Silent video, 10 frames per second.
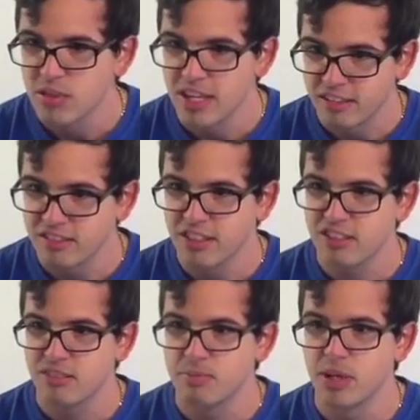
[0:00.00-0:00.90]

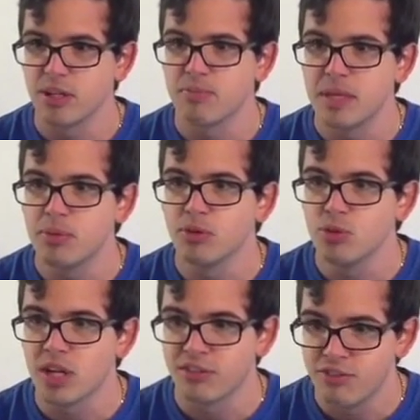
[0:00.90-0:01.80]
exists, but people
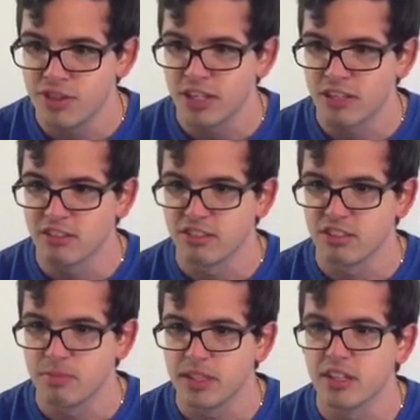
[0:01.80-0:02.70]
do not think it
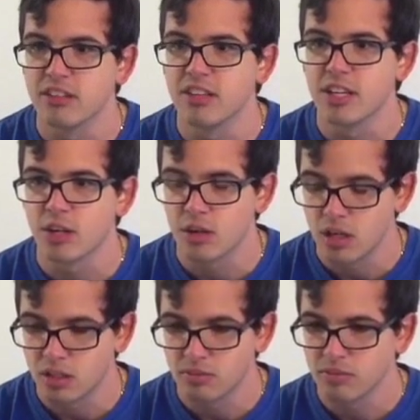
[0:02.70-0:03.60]
exists because they
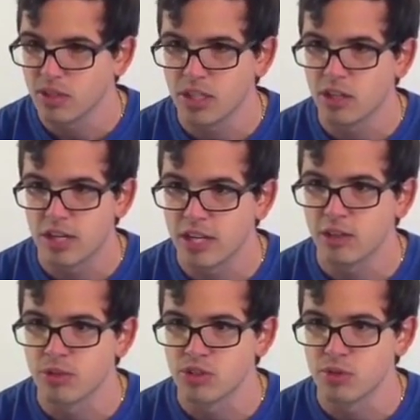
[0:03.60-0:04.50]
are
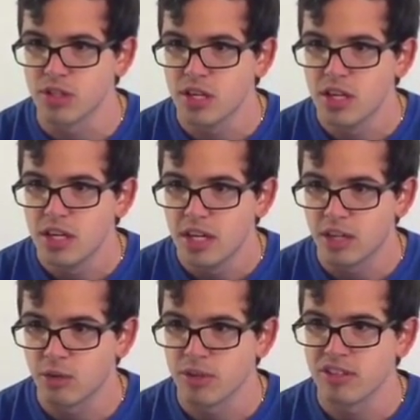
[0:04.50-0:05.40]
ignorant to it.
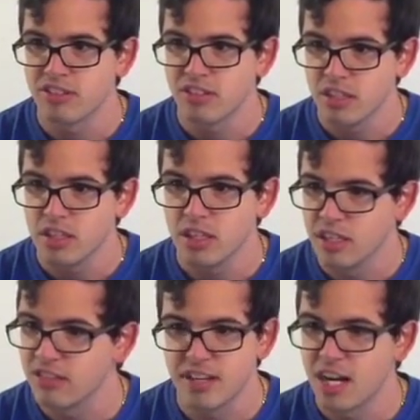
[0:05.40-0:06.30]
Ignorance
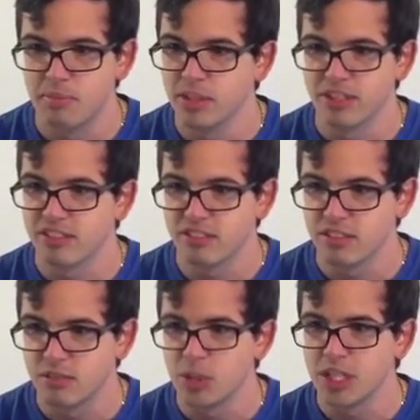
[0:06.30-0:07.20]
is not bliss.
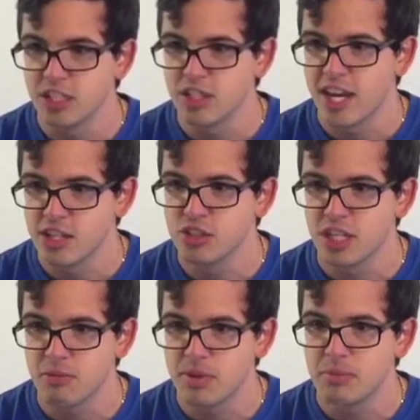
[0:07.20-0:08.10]
We need to
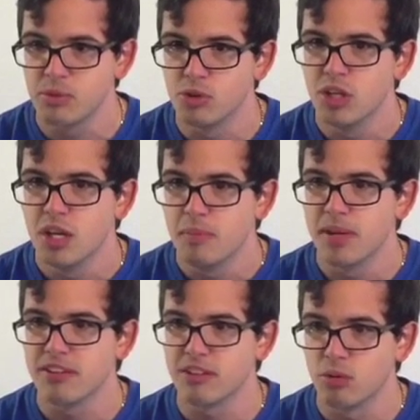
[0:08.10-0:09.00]
educate people
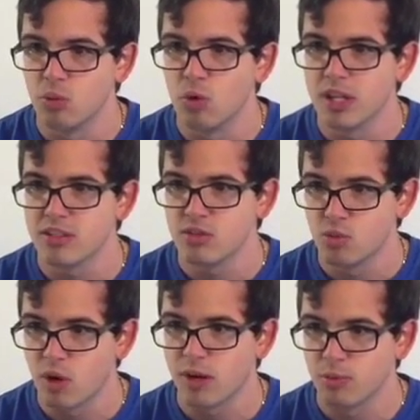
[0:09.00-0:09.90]
based on what
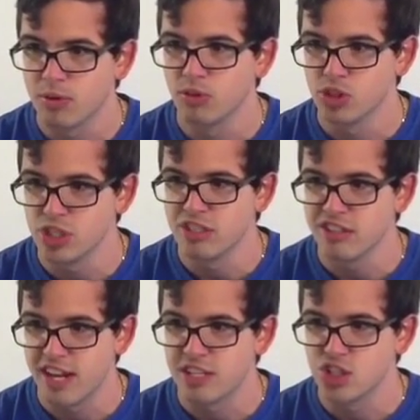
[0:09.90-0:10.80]
white privilege
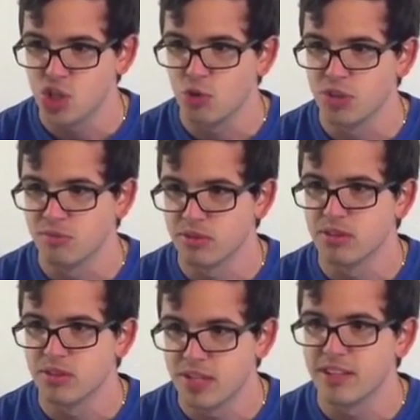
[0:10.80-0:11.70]
is and show them
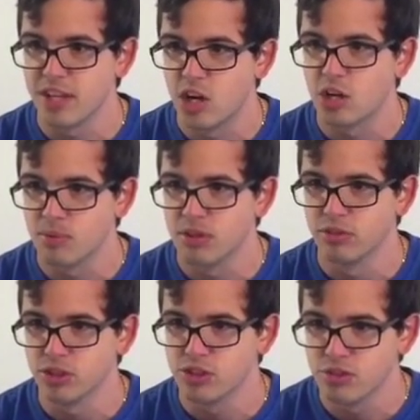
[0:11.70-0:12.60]
that they are
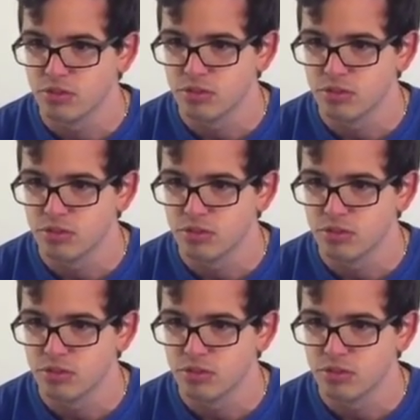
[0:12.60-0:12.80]
privileged.